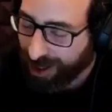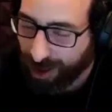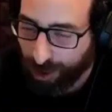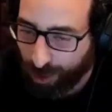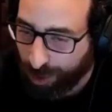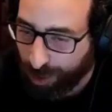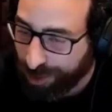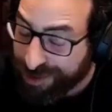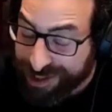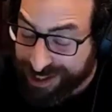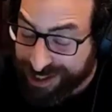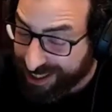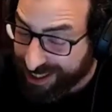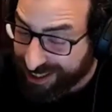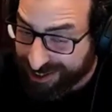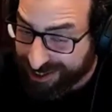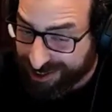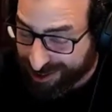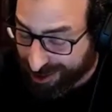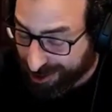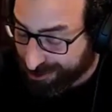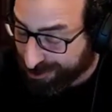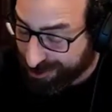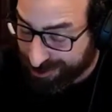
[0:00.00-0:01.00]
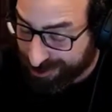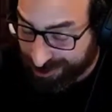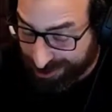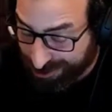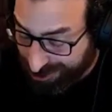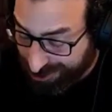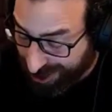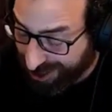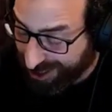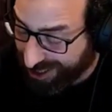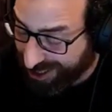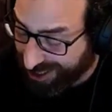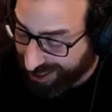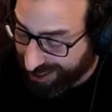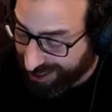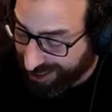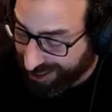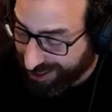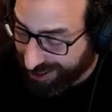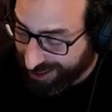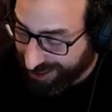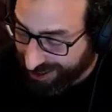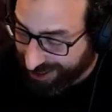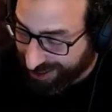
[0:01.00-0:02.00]
We've seen some
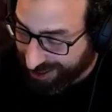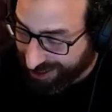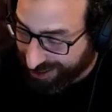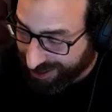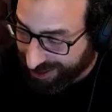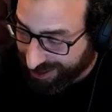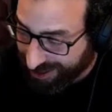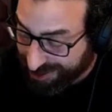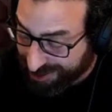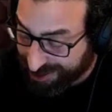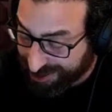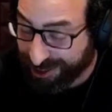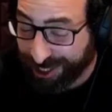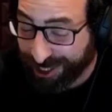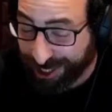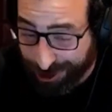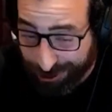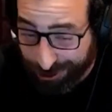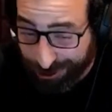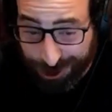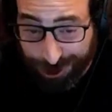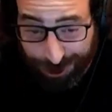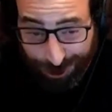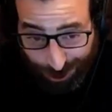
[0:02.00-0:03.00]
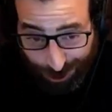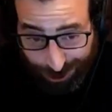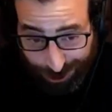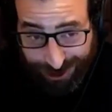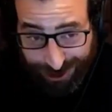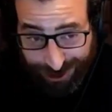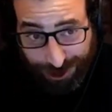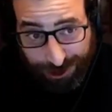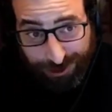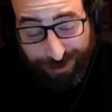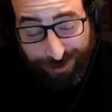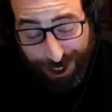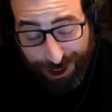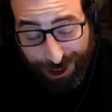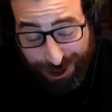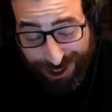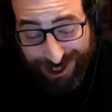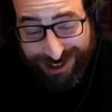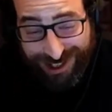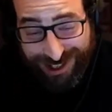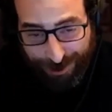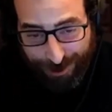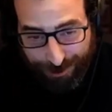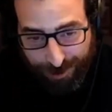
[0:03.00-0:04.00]
really scary stories. You've
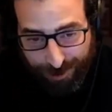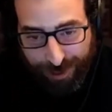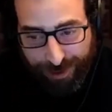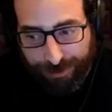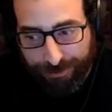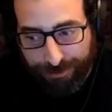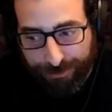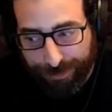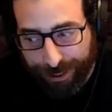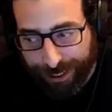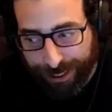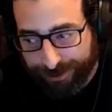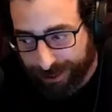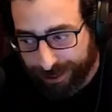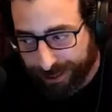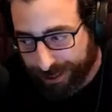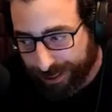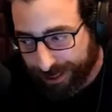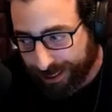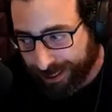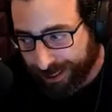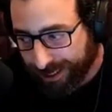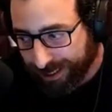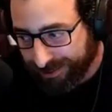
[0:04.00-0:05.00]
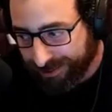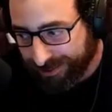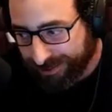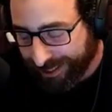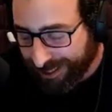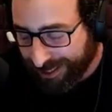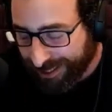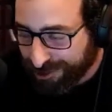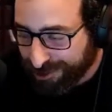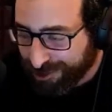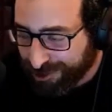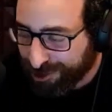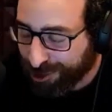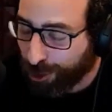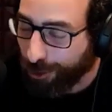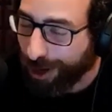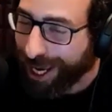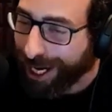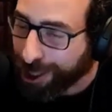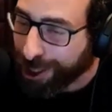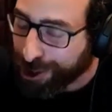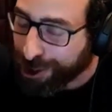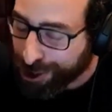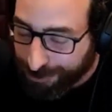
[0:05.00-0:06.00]
mentioned some of them, but data is so
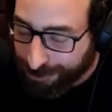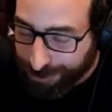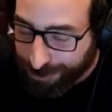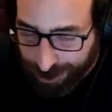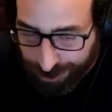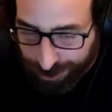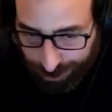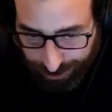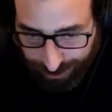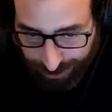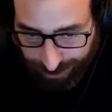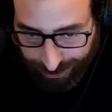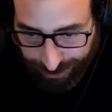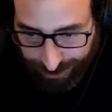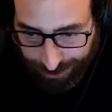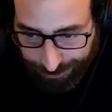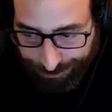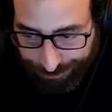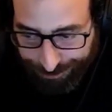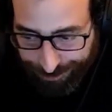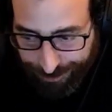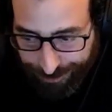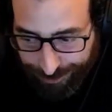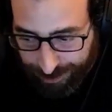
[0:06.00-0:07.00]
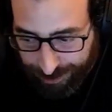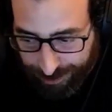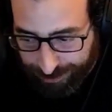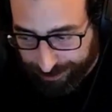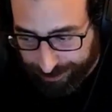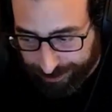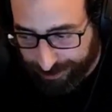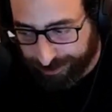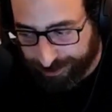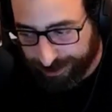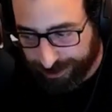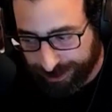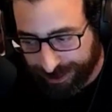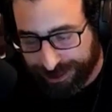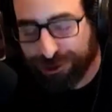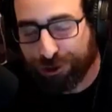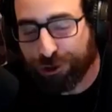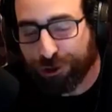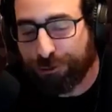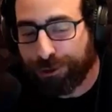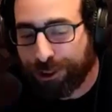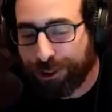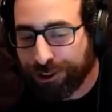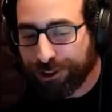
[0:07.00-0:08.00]
actionable today. The
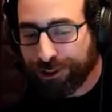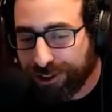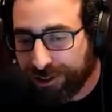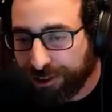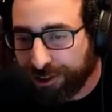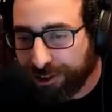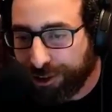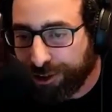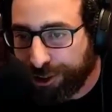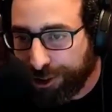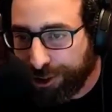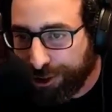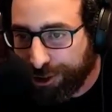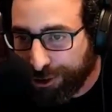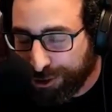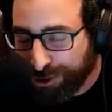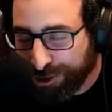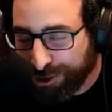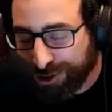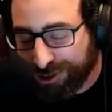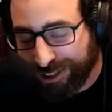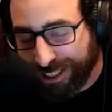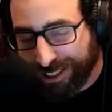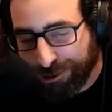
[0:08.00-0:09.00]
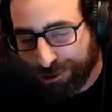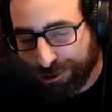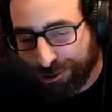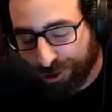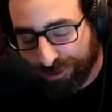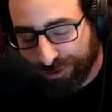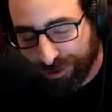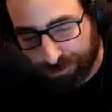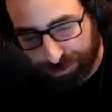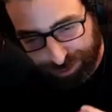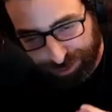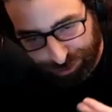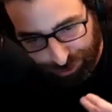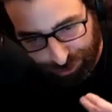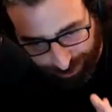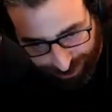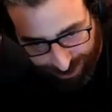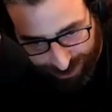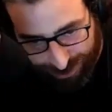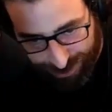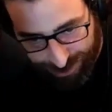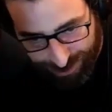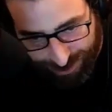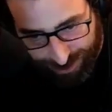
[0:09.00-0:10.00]
customers that use data-driven
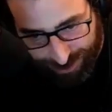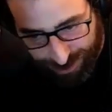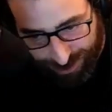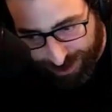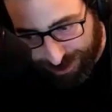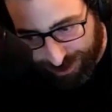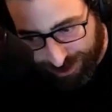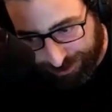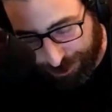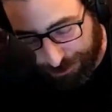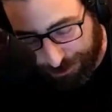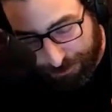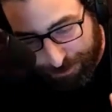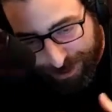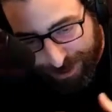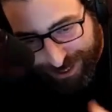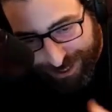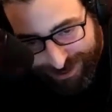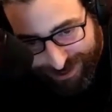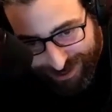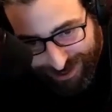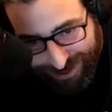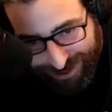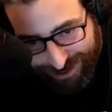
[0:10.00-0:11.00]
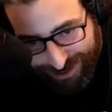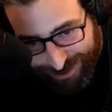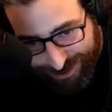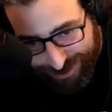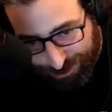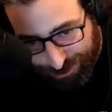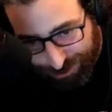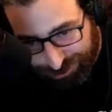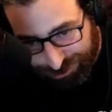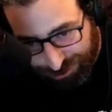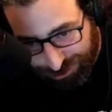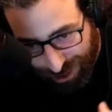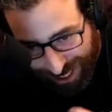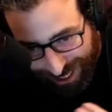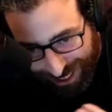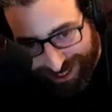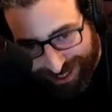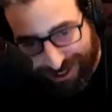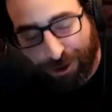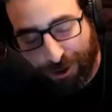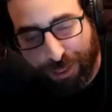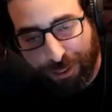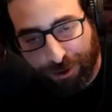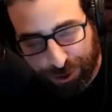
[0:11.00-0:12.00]
products, their business
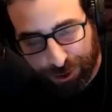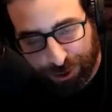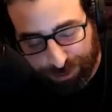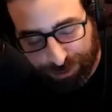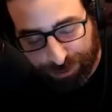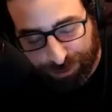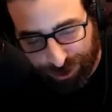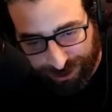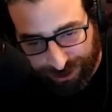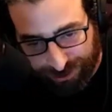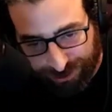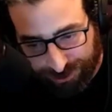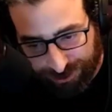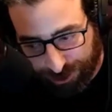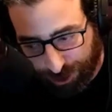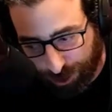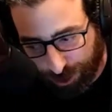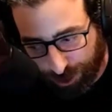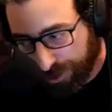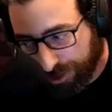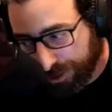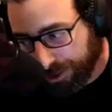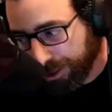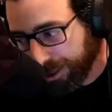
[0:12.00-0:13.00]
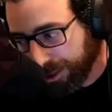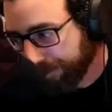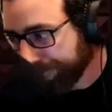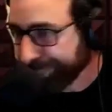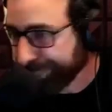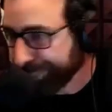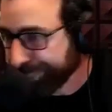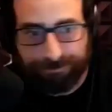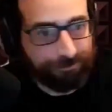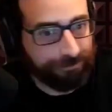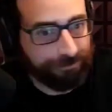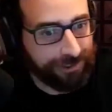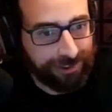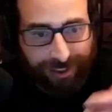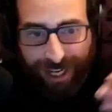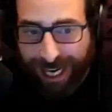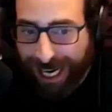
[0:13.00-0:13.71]
run on those products. So if